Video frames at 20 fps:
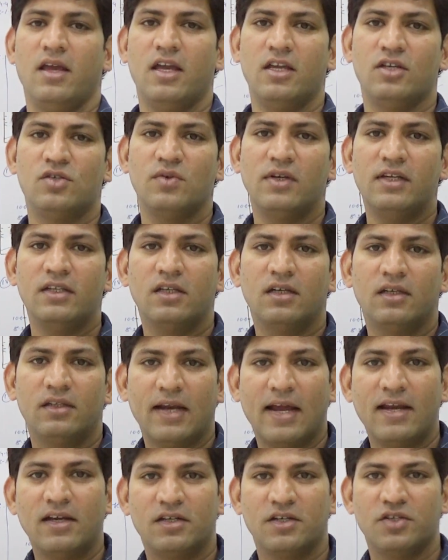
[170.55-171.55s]
Actually, the
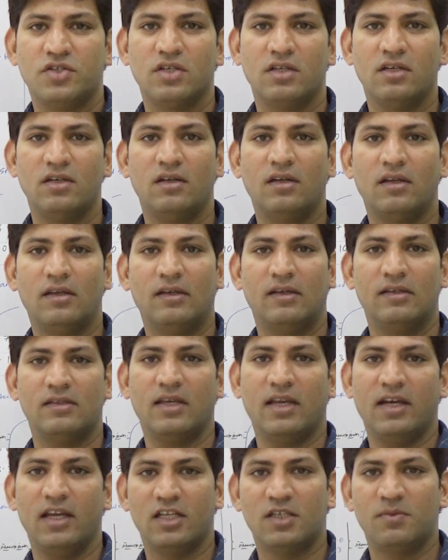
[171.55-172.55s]
titration
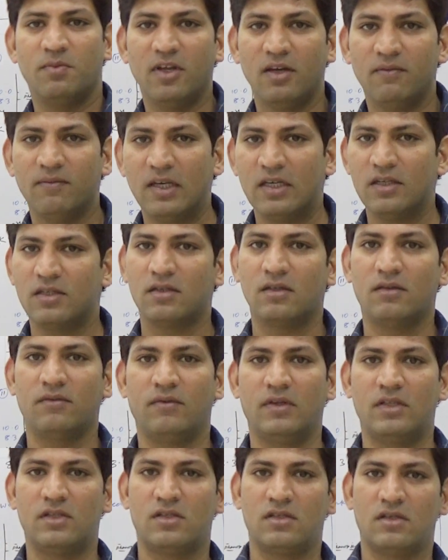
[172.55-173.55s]
is an experiment
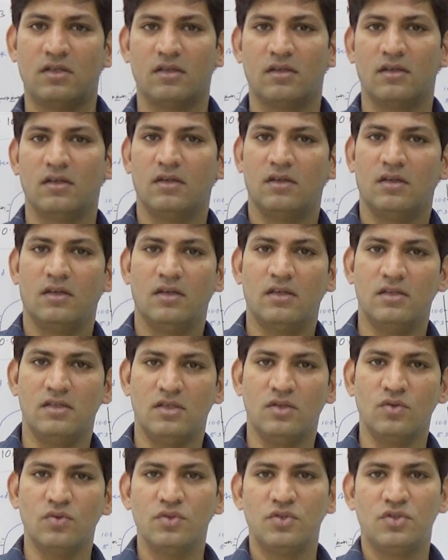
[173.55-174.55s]
which
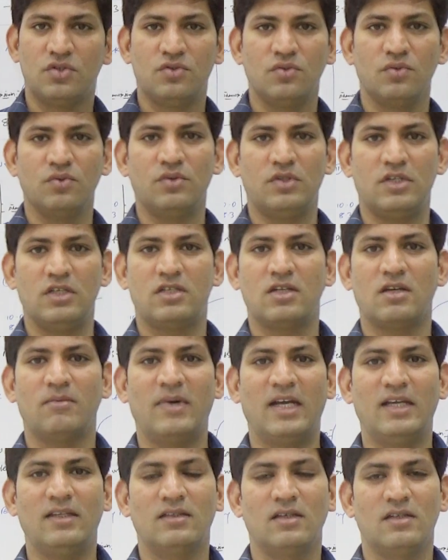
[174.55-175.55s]
is used to
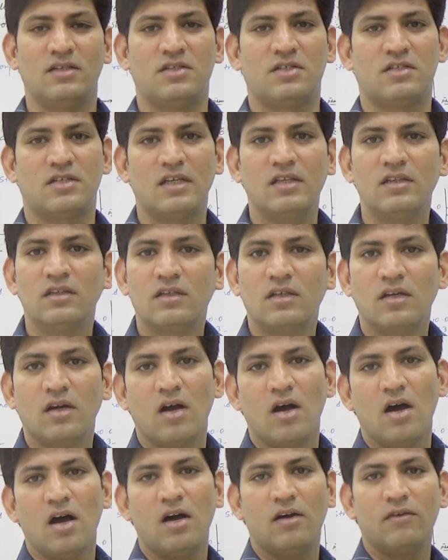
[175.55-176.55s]
determine the strength
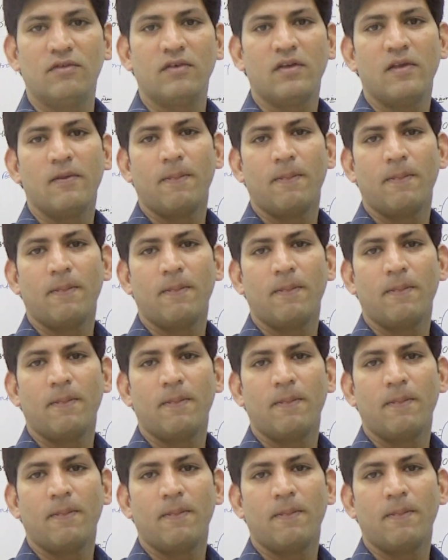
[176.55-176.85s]
of